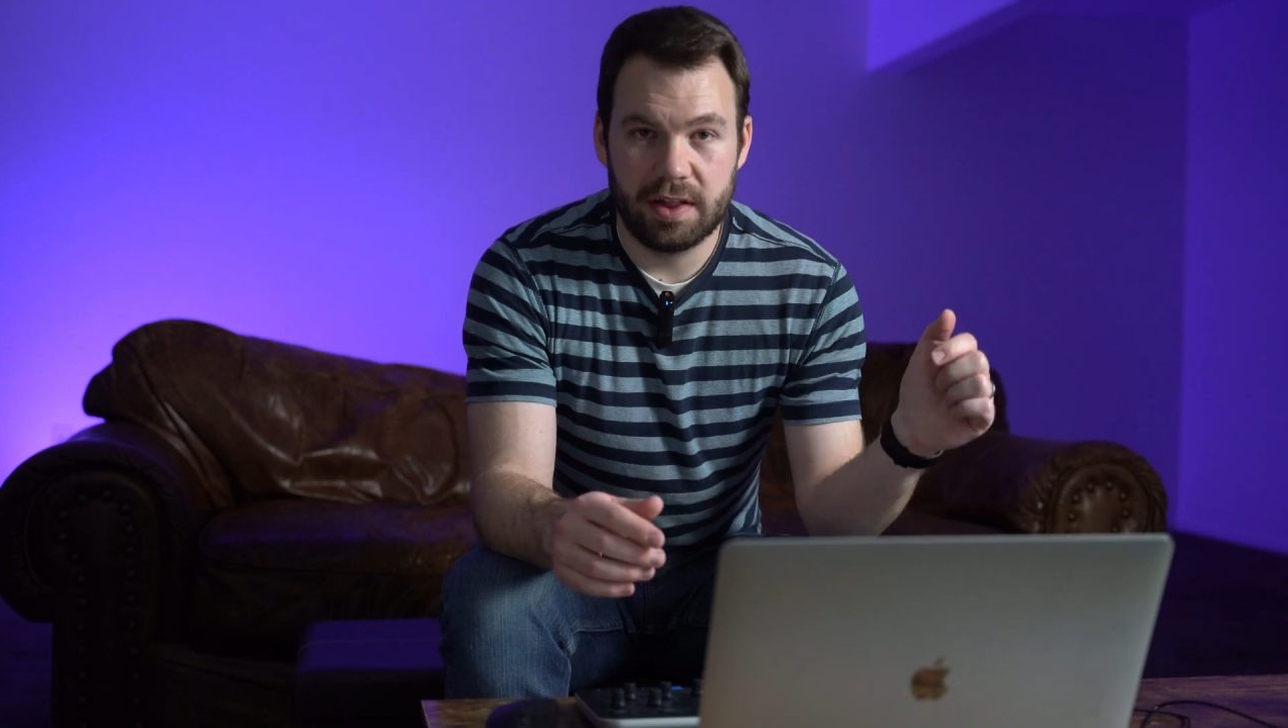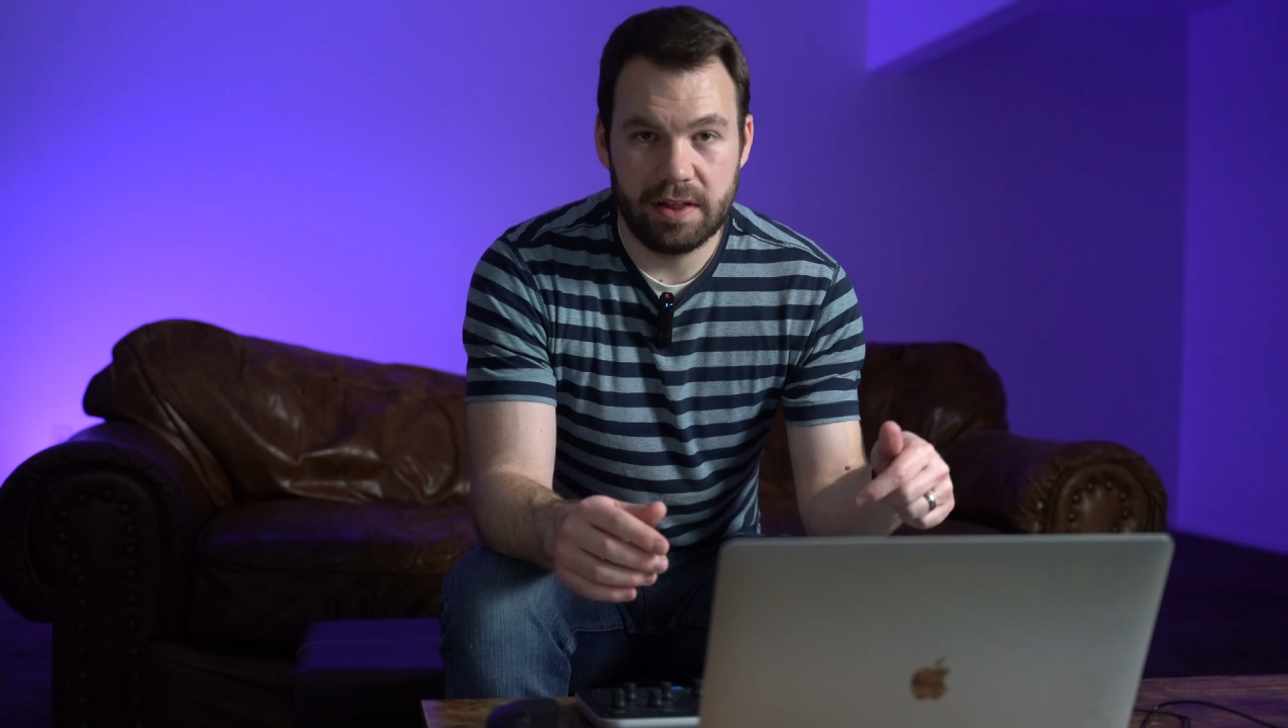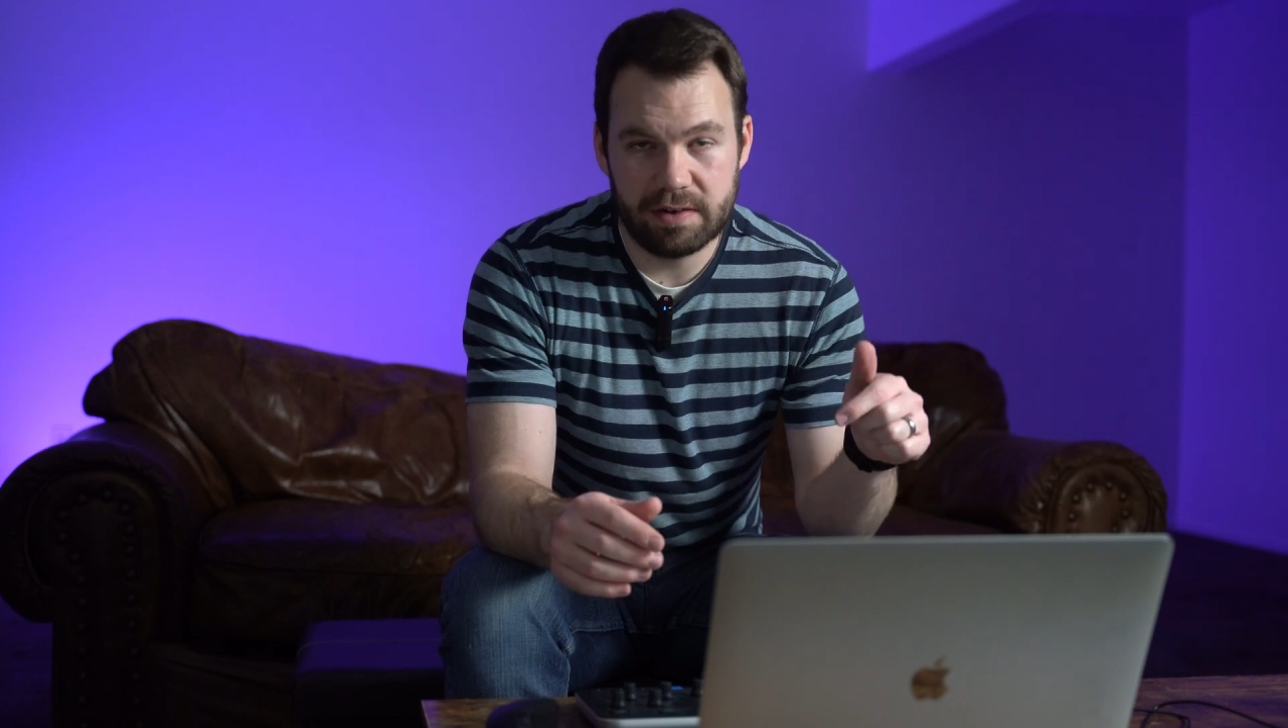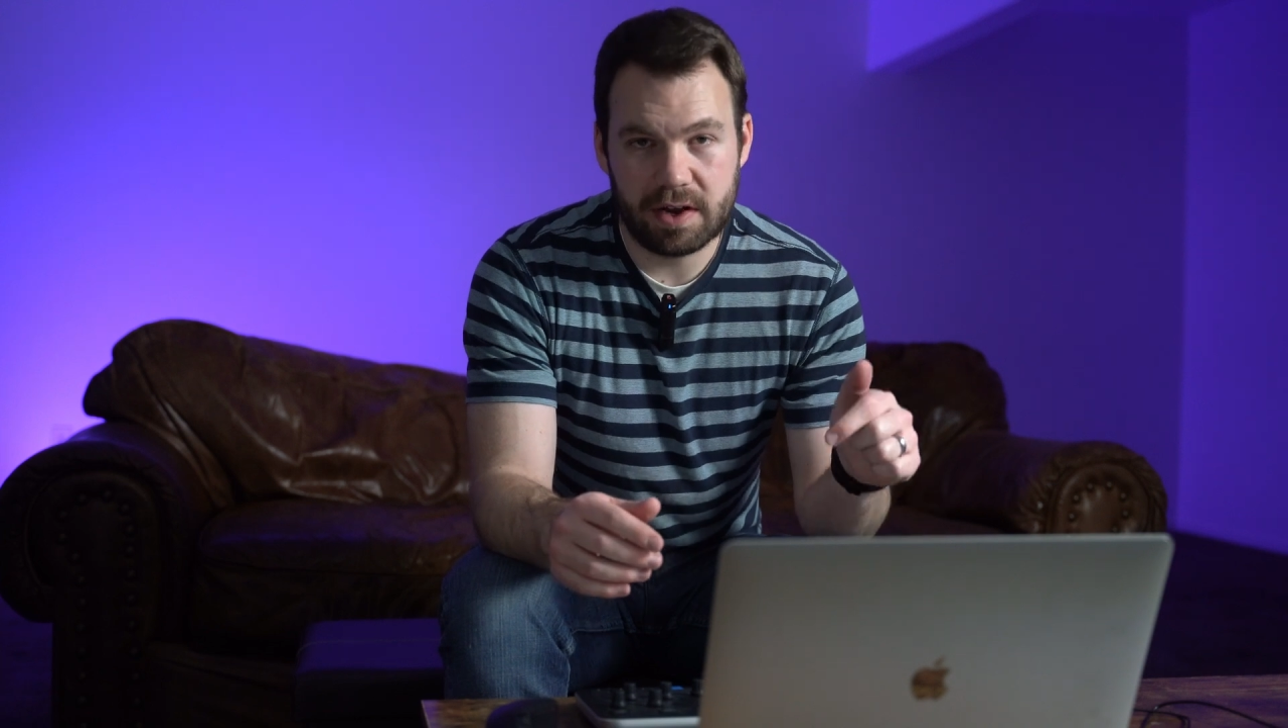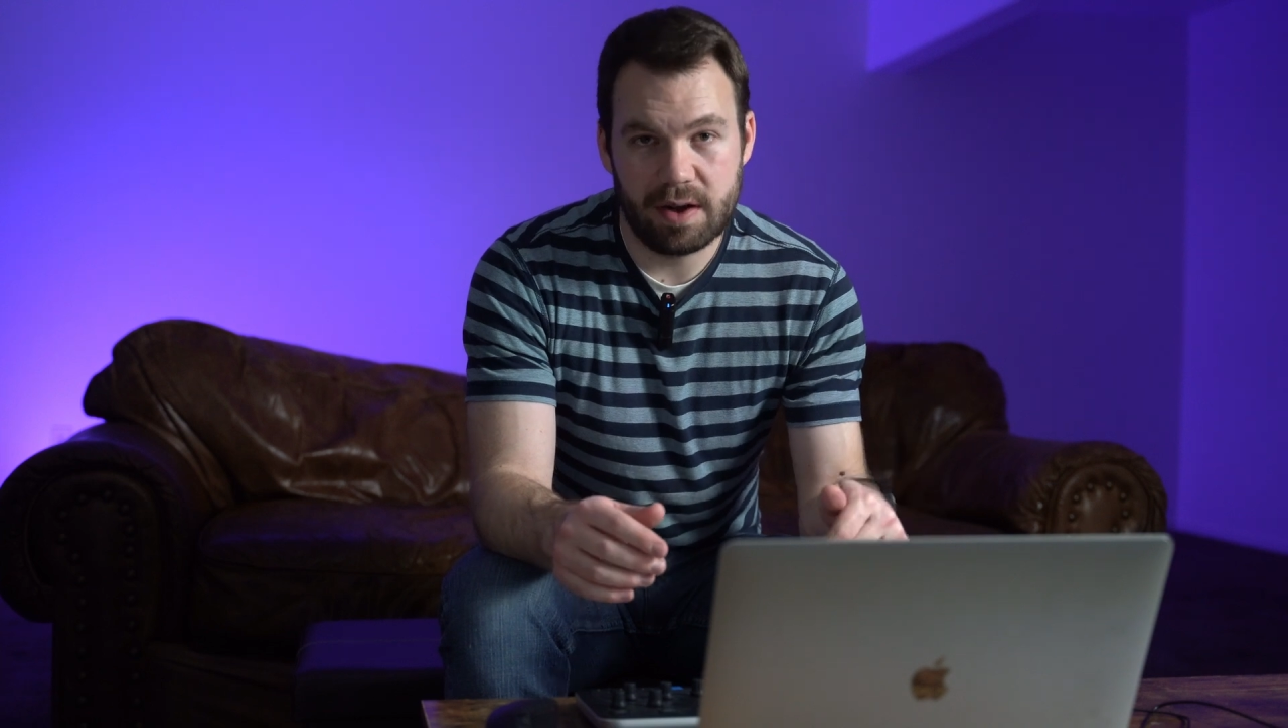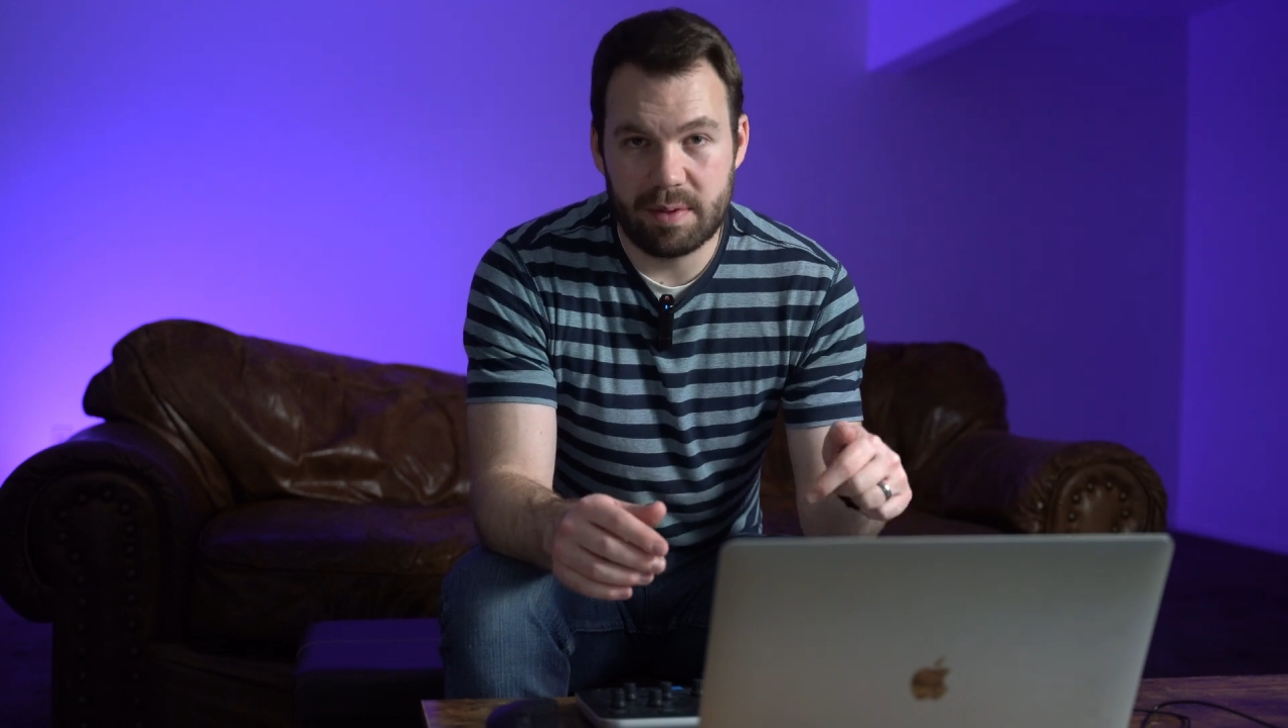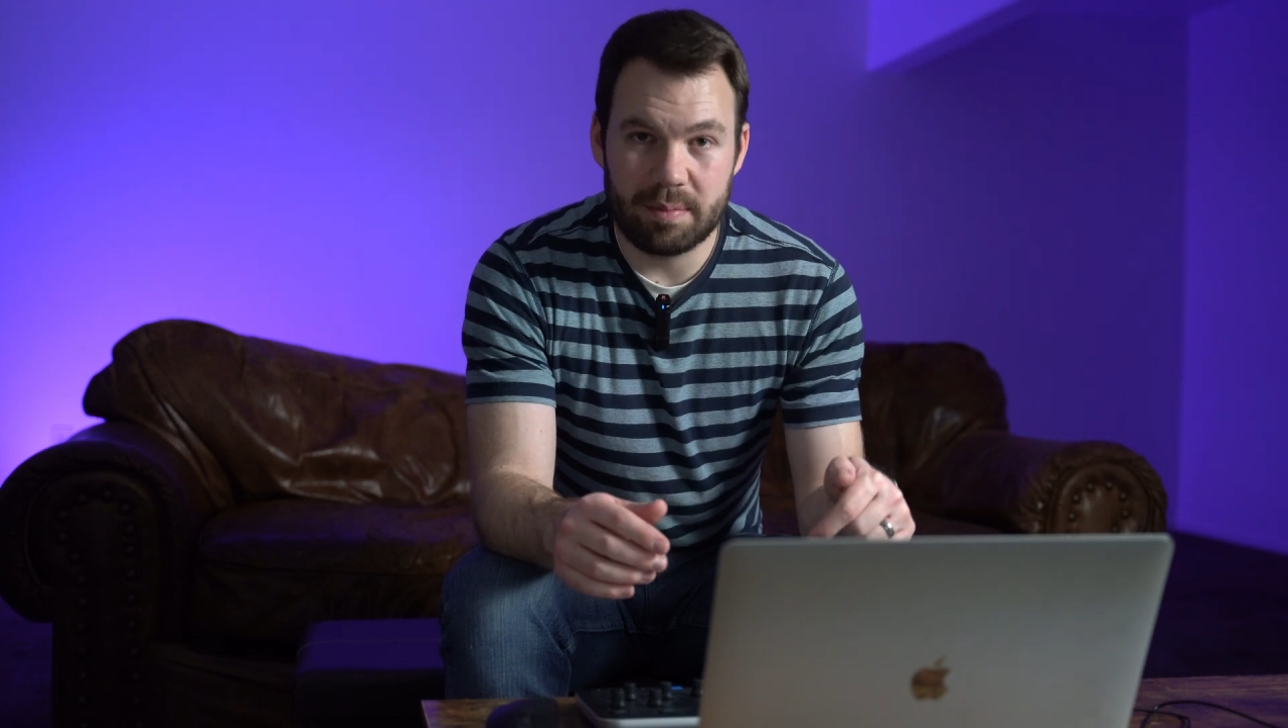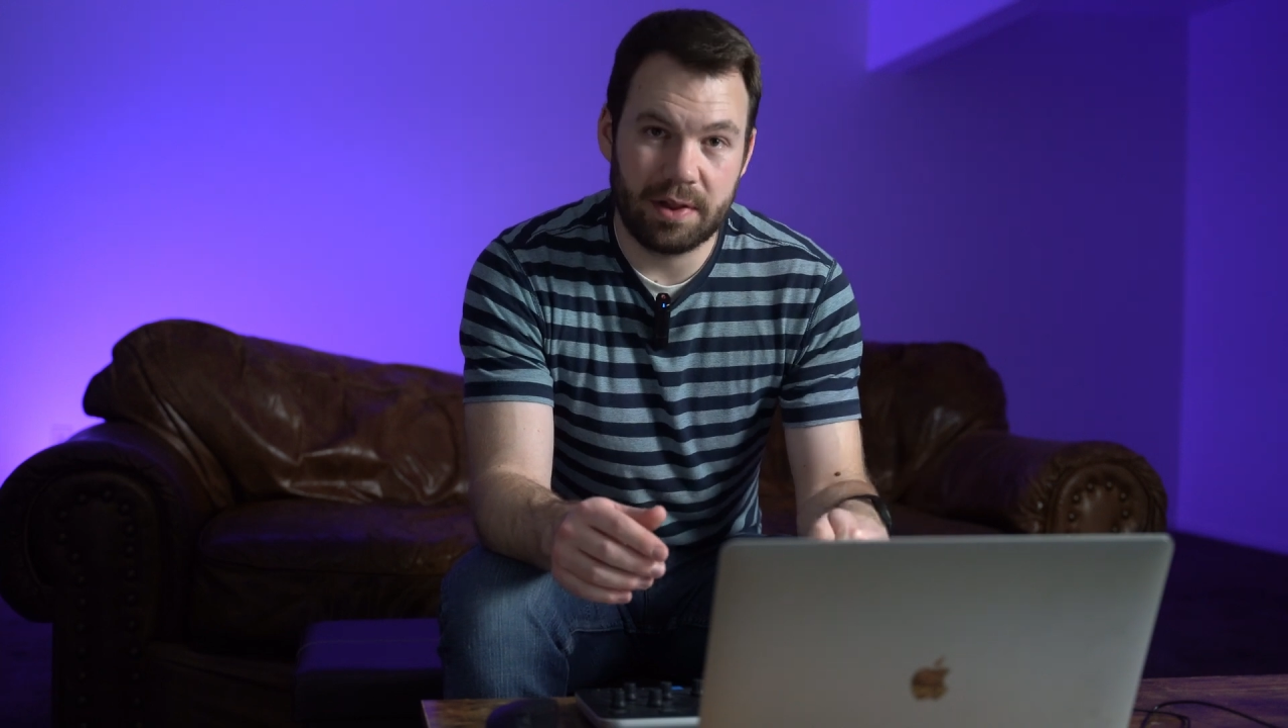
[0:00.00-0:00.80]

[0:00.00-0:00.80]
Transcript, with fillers: leave a comment